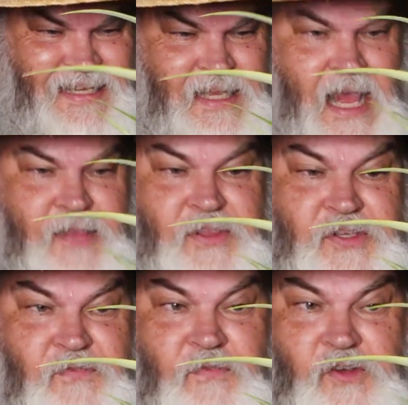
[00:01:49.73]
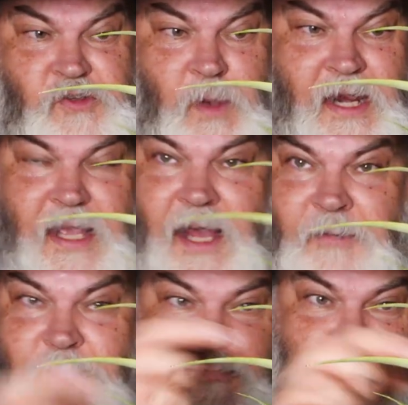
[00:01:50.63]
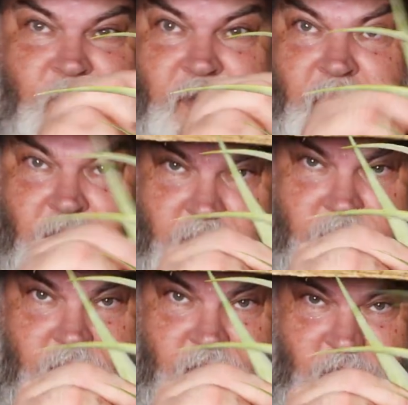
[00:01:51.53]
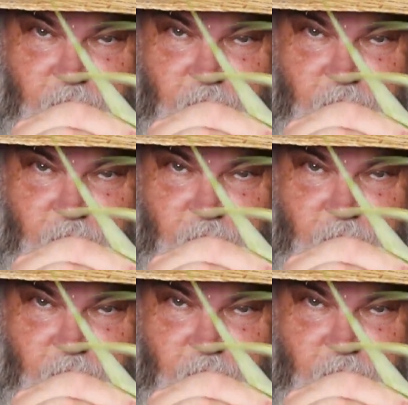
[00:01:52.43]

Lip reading: at this first one here, this